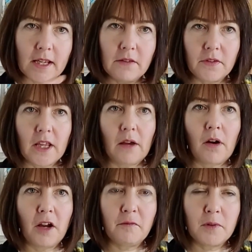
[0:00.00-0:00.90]
even though
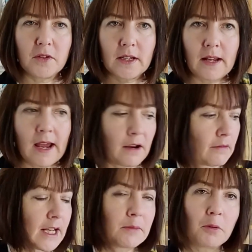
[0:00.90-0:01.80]
I've put an air
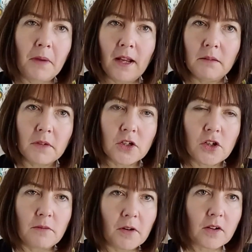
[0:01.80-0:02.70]
erasable pen in my
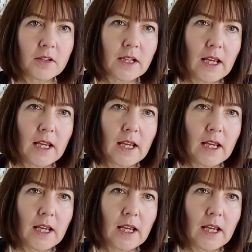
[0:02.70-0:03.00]
shoebox,